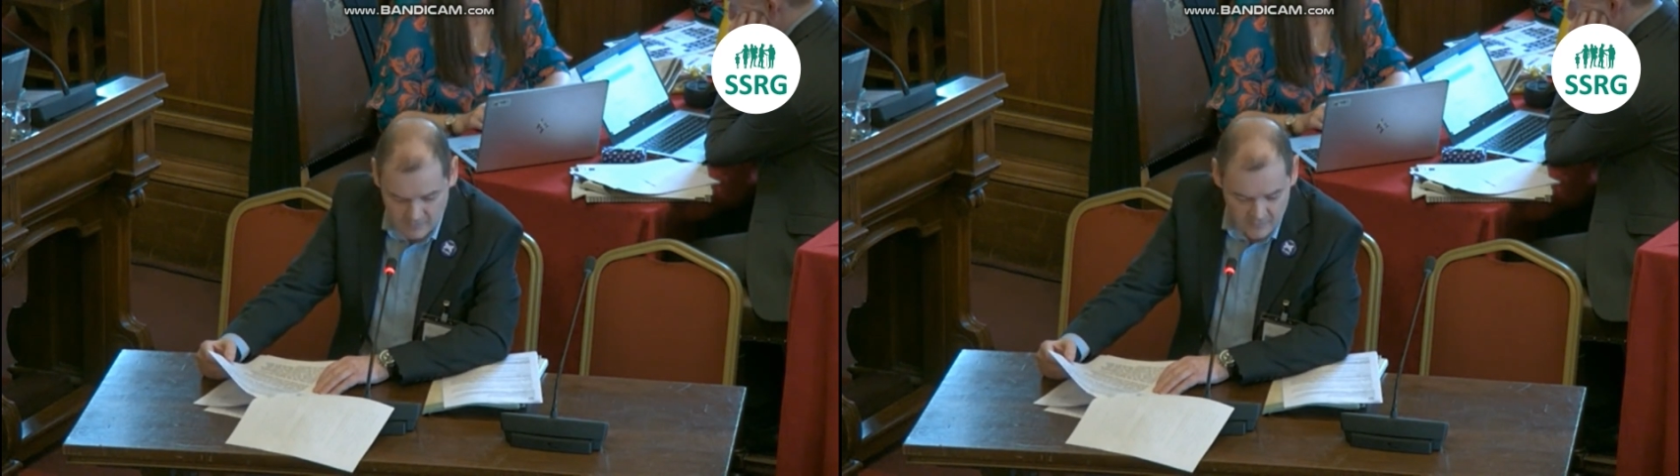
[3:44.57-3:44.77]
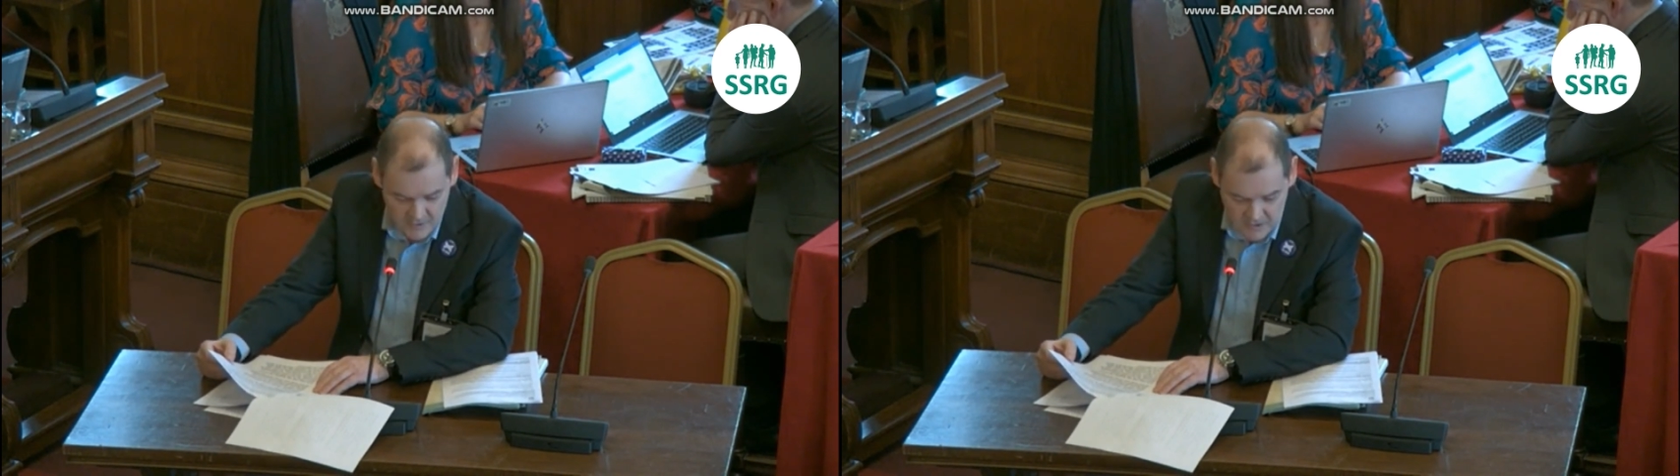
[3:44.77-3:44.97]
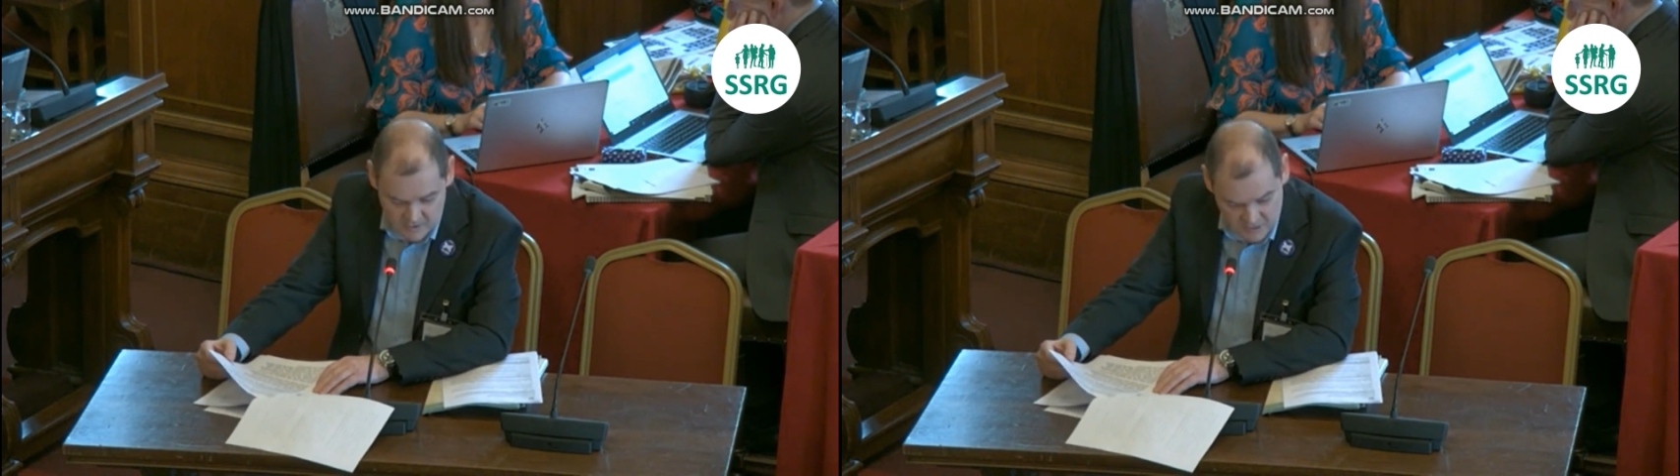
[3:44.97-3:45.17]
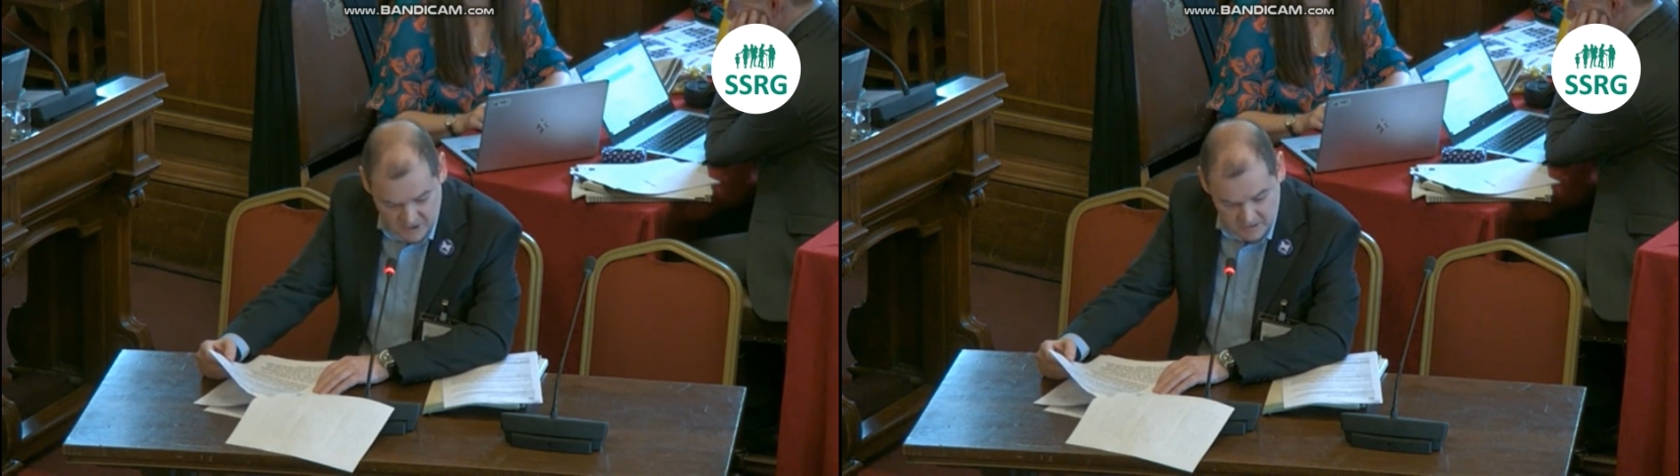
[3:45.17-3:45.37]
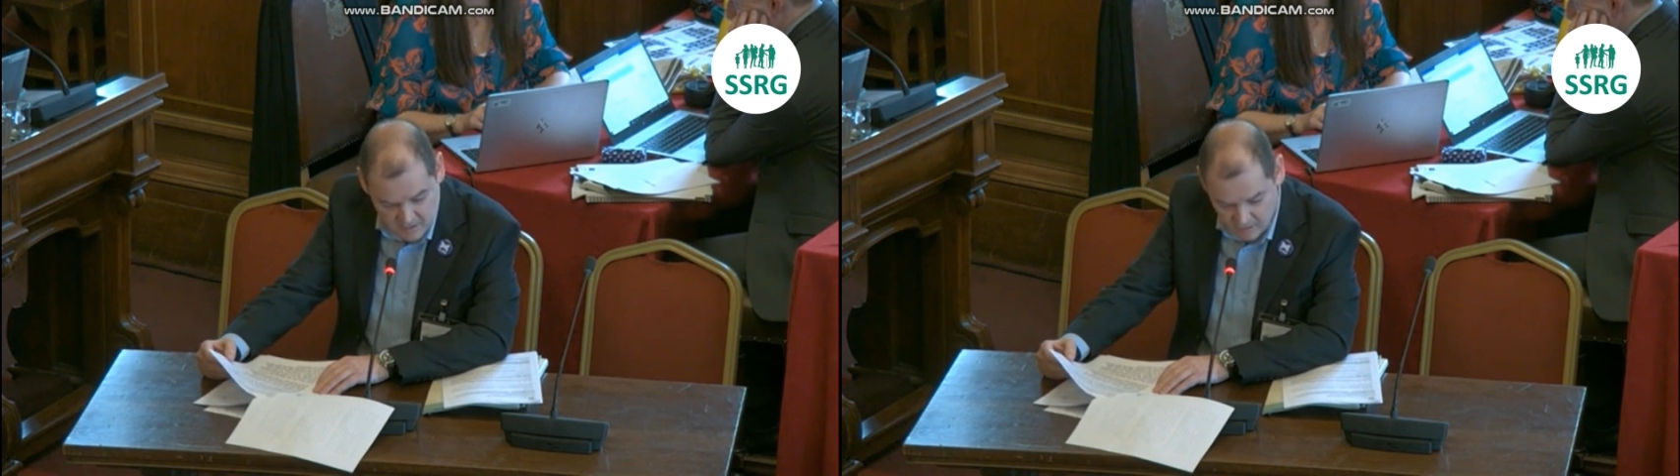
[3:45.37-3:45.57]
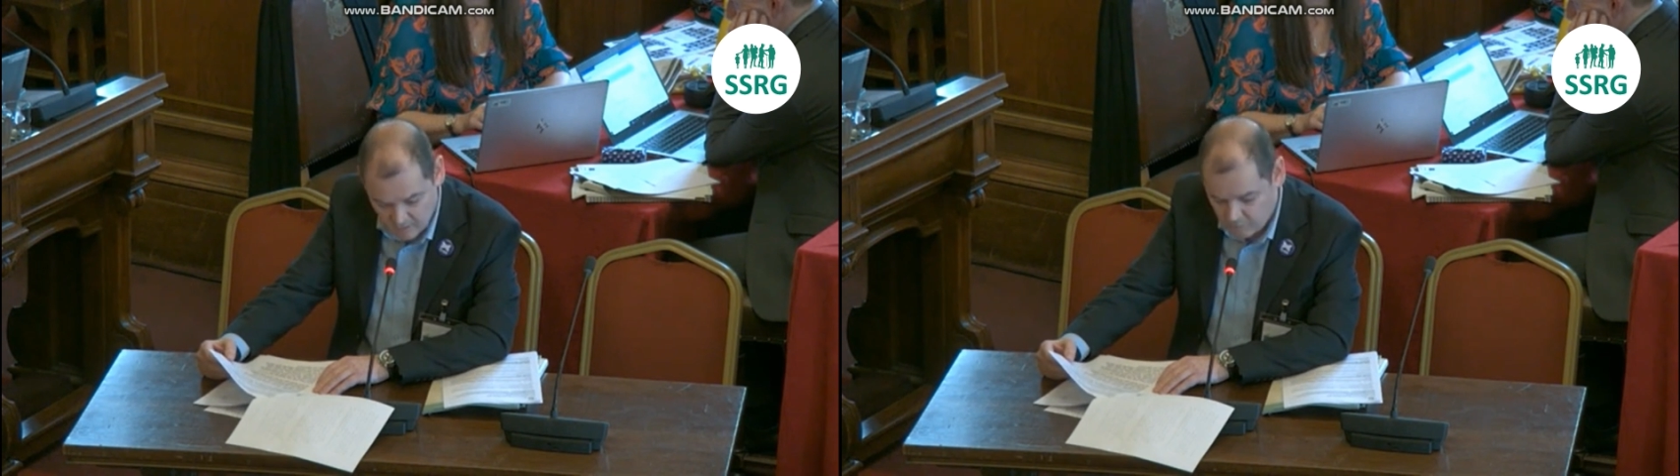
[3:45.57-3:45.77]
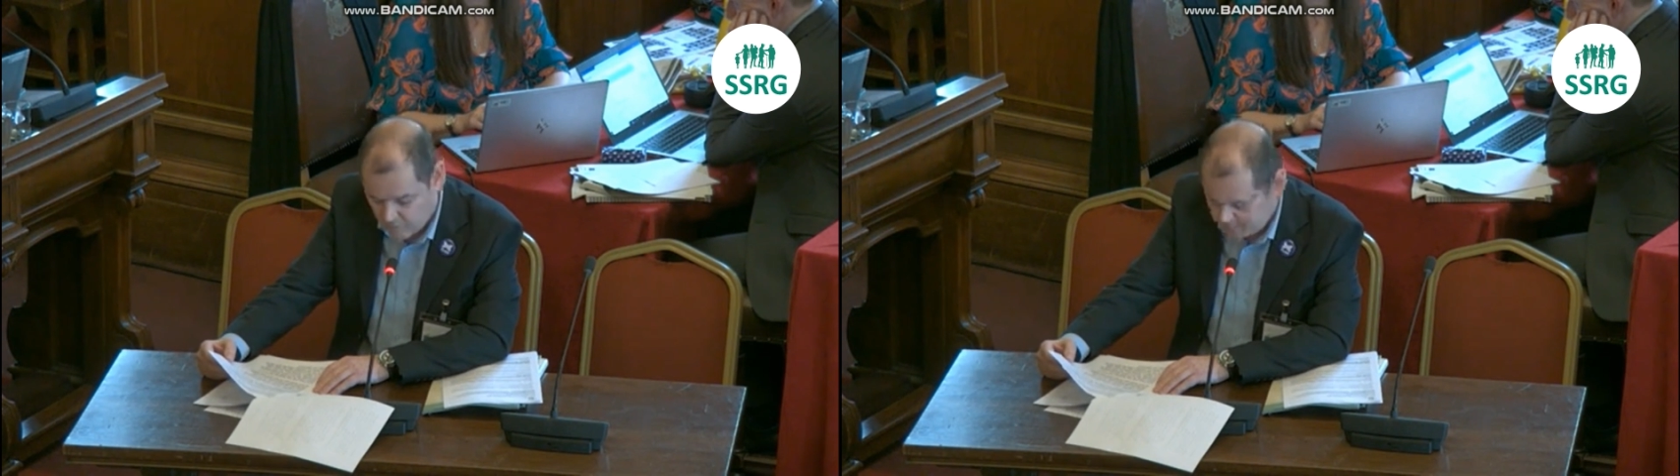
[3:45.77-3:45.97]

subject of one